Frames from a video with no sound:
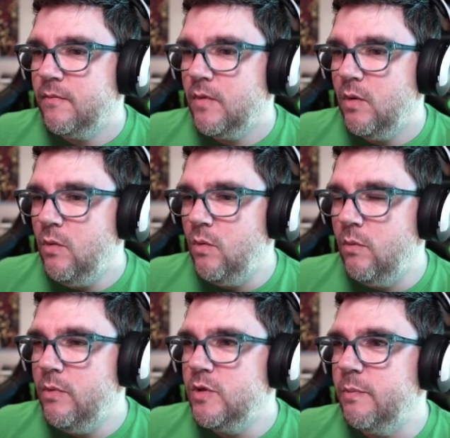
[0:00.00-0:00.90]
Ooh,
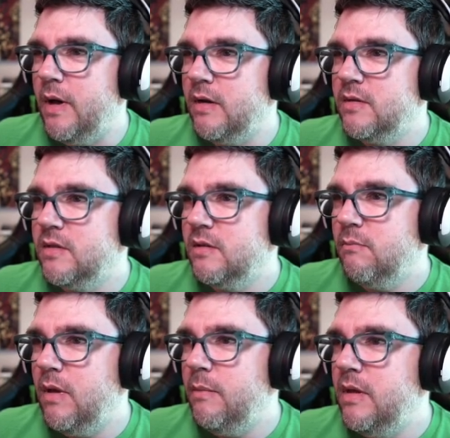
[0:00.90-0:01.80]
music box.
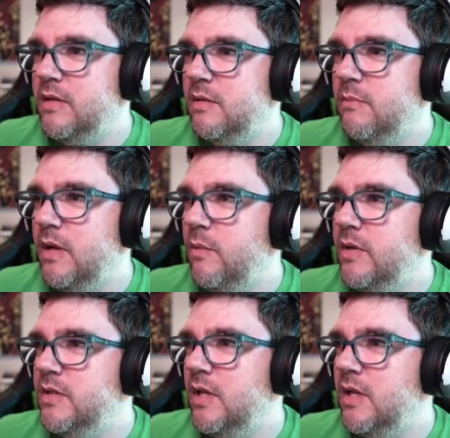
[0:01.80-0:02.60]
Maybe somebody wants